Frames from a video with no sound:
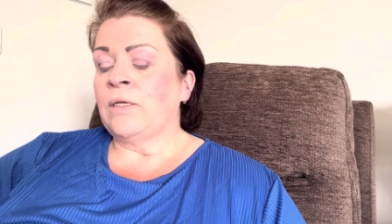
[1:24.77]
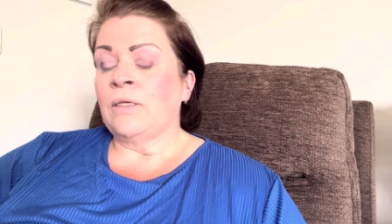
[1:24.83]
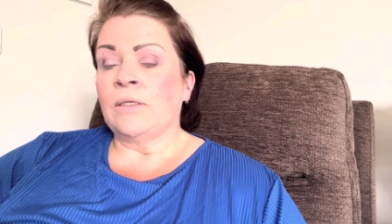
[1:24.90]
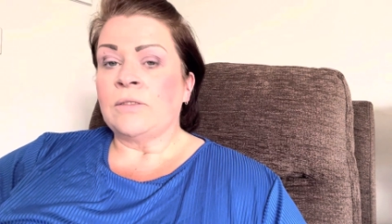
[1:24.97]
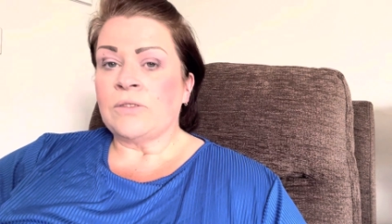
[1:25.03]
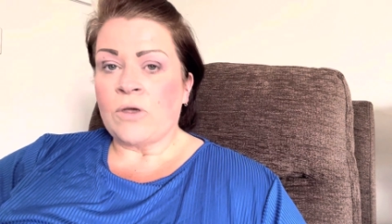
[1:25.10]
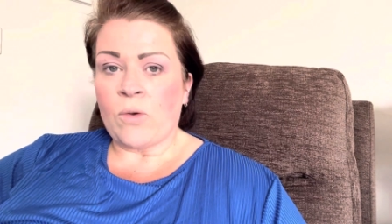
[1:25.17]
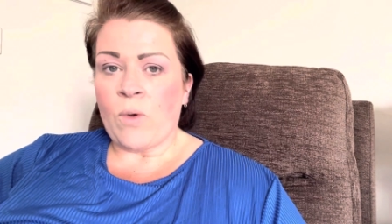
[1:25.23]

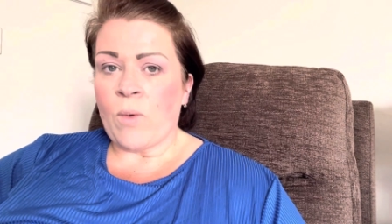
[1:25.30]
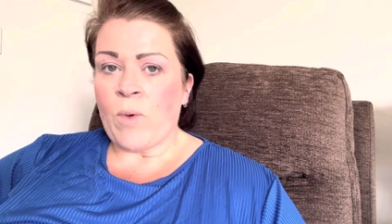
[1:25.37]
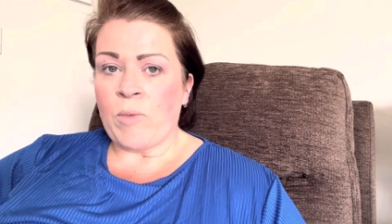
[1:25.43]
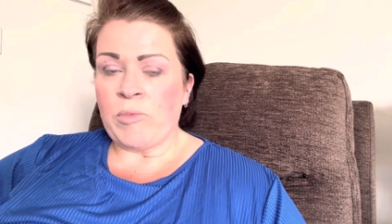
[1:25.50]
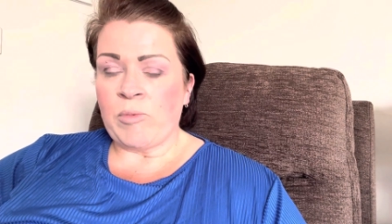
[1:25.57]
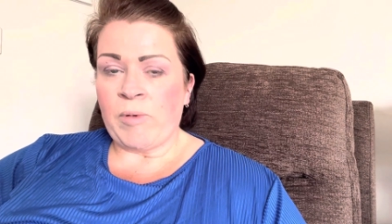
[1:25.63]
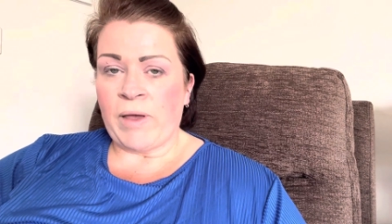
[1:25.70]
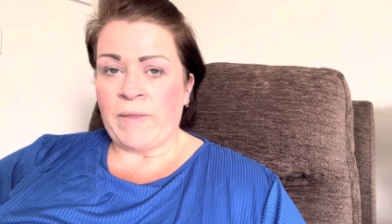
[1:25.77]
So I won't
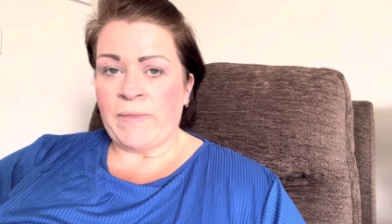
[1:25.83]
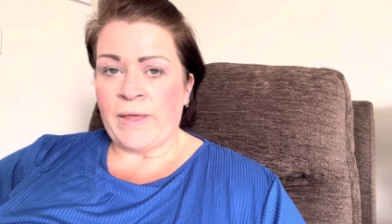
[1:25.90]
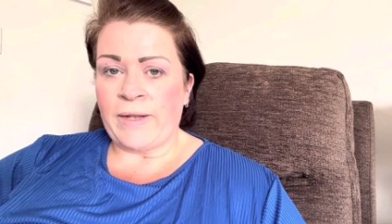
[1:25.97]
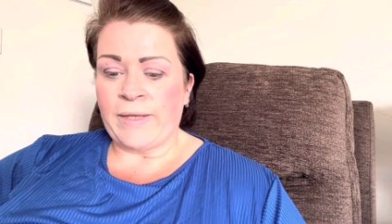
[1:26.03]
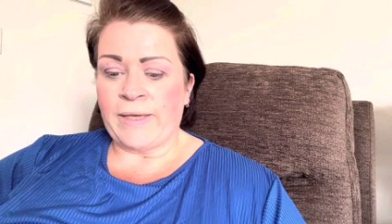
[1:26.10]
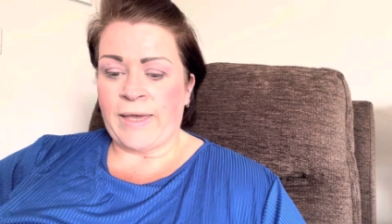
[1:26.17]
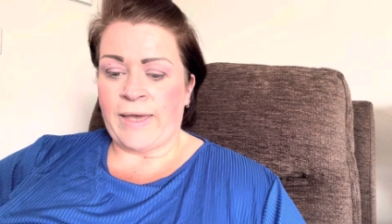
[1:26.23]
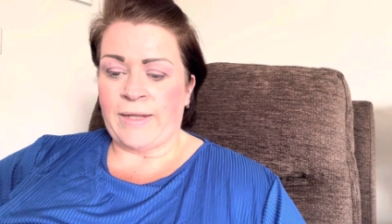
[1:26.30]
be buying that
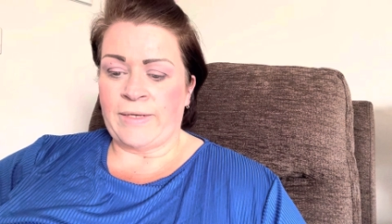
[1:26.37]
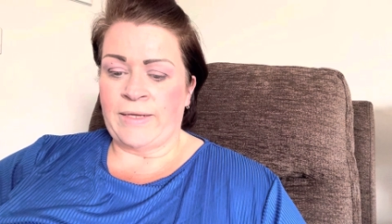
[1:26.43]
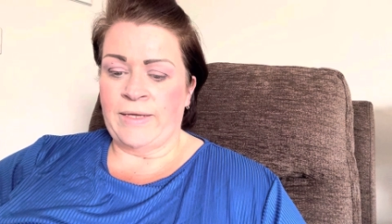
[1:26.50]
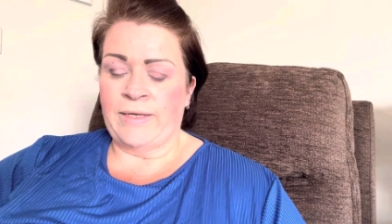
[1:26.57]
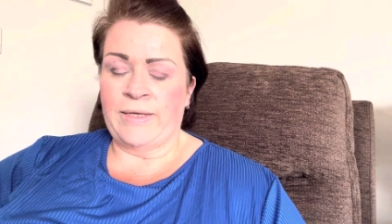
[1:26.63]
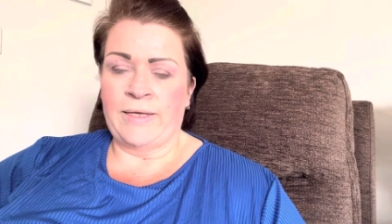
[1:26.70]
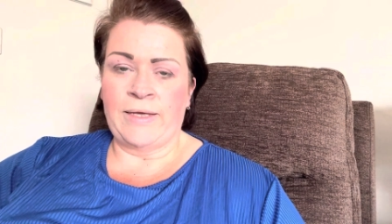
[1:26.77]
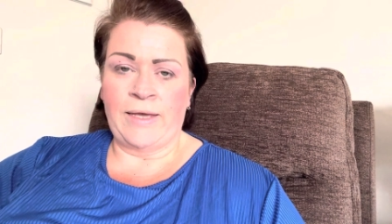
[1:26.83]
again.
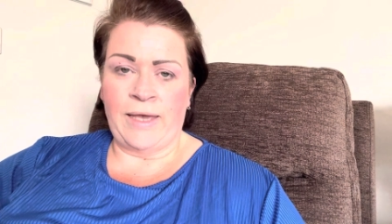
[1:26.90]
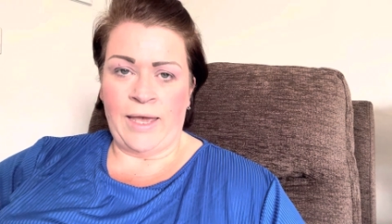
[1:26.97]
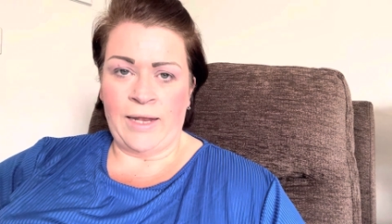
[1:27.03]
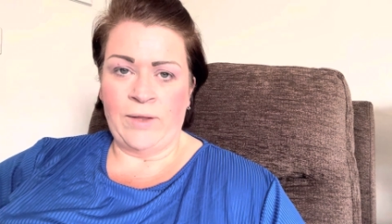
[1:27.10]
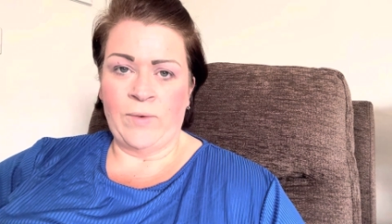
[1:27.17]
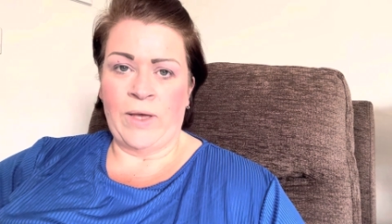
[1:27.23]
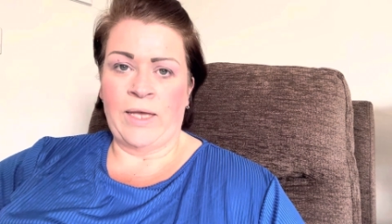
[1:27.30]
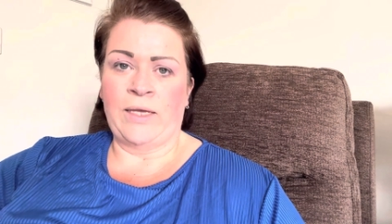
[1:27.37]

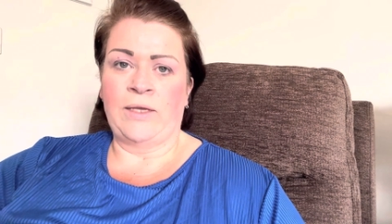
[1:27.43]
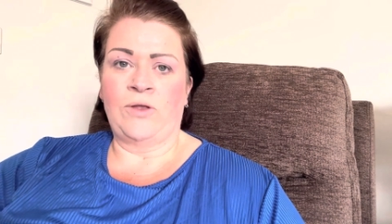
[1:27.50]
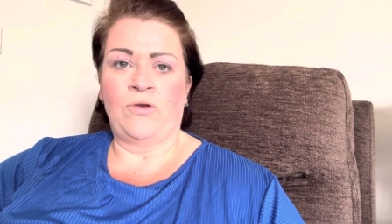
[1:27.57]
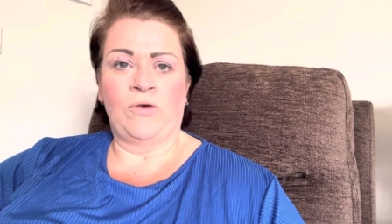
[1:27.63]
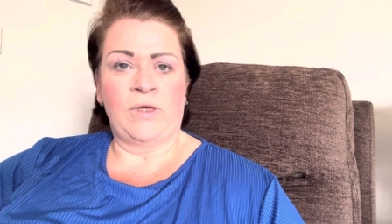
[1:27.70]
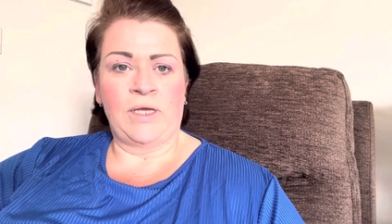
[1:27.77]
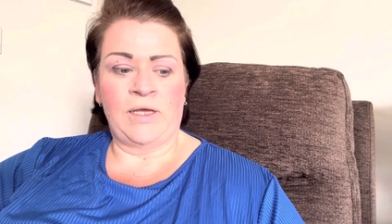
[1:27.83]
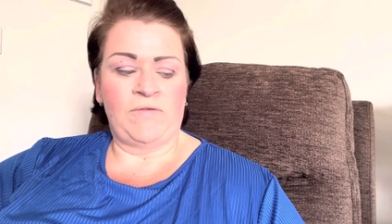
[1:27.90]
Anyway, you're
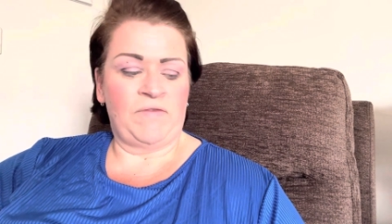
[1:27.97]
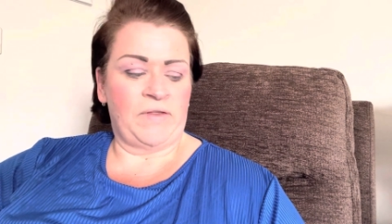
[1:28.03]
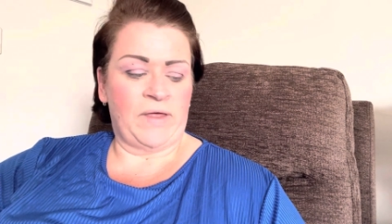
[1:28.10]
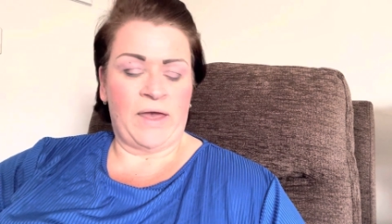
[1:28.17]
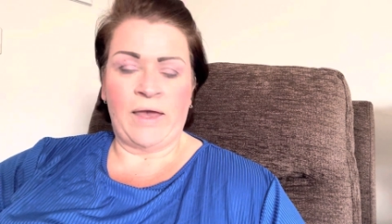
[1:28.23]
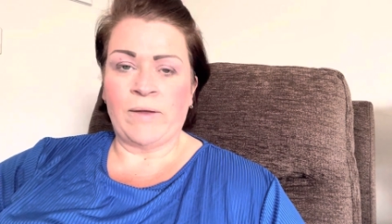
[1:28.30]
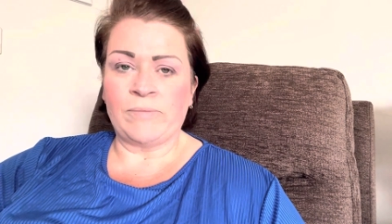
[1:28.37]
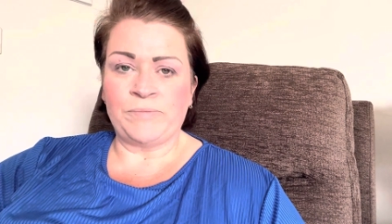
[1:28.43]
not here for
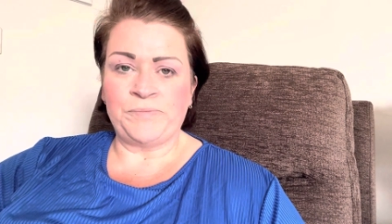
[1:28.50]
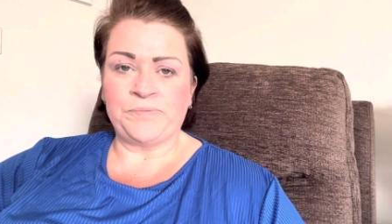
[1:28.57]
that.